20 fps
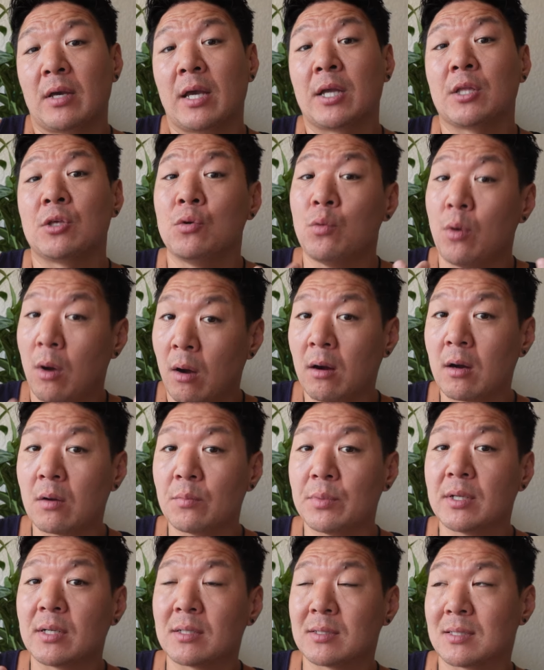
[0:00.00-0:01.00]
and you are
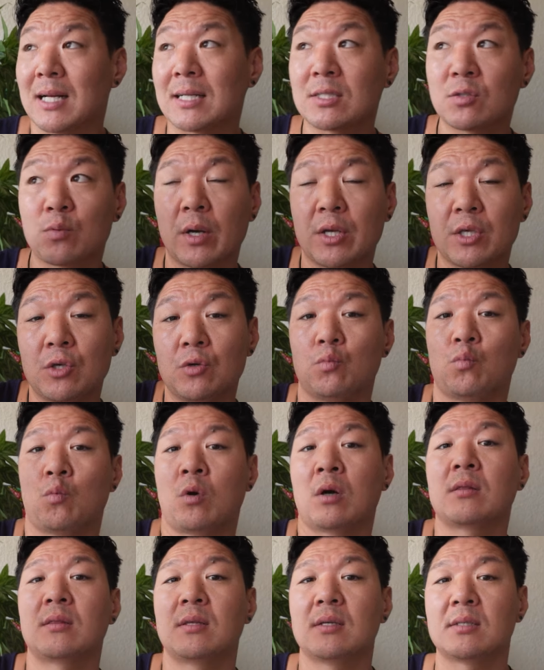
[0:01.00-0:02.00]
because that's why you
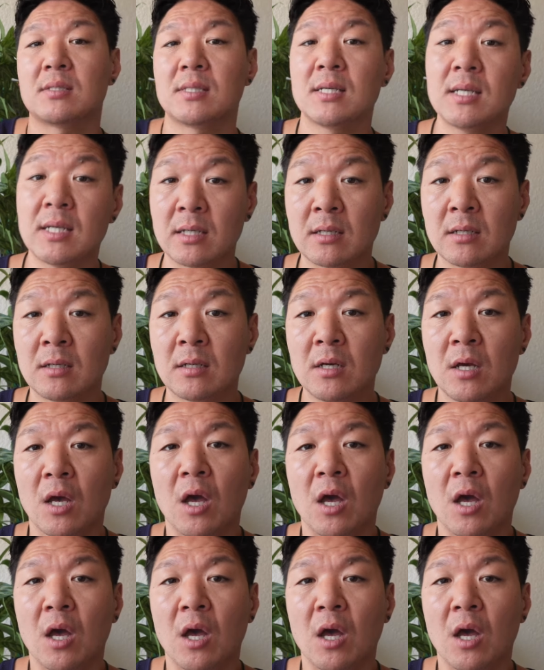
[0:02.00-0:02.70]
want this thing,